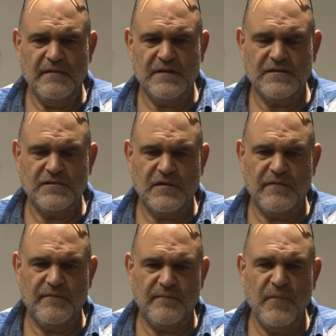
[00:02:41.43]
the sort
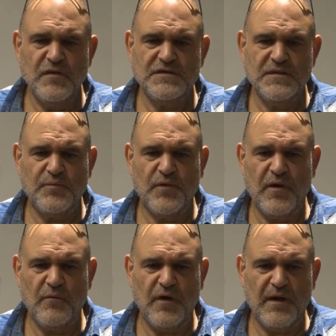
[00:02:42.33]
of most
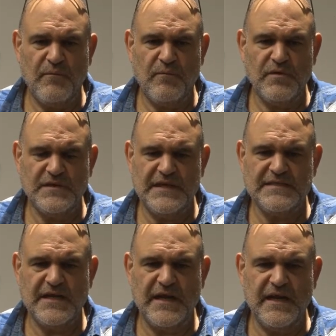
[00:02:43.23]
important one when he
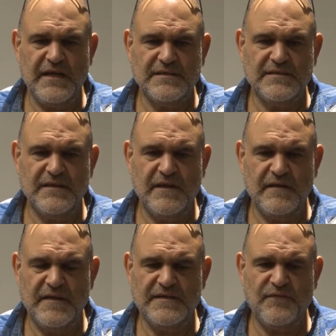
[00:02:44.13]
studied his uh,
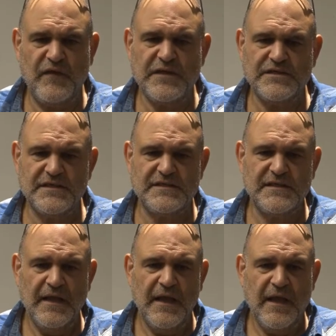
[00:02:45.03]
these finches
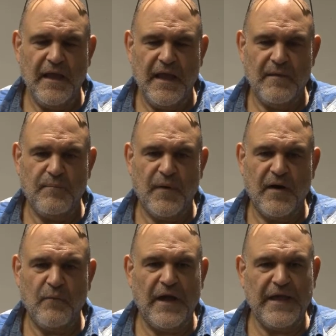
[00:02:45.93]
and part
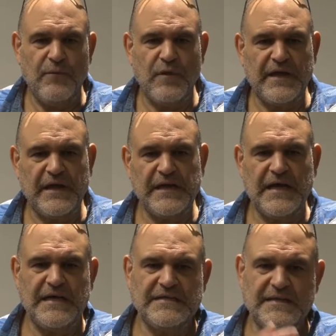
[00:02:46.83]
of why he
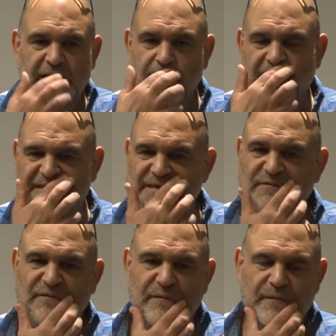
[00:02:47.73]
recognized that it must
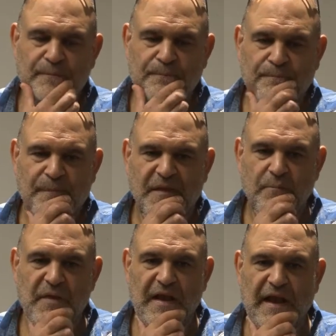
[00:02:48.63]
have
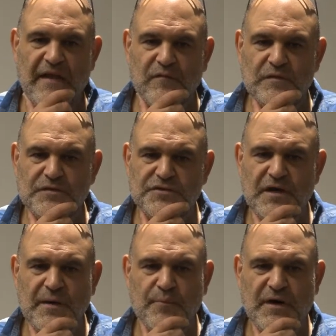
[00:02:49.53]
been an
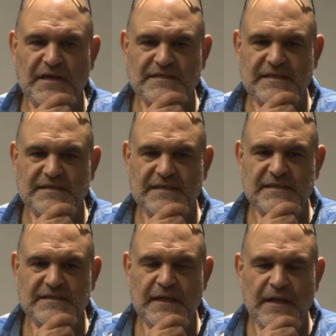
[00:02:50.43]
evolutionary process
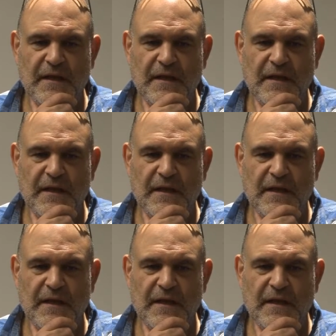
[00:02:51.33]
is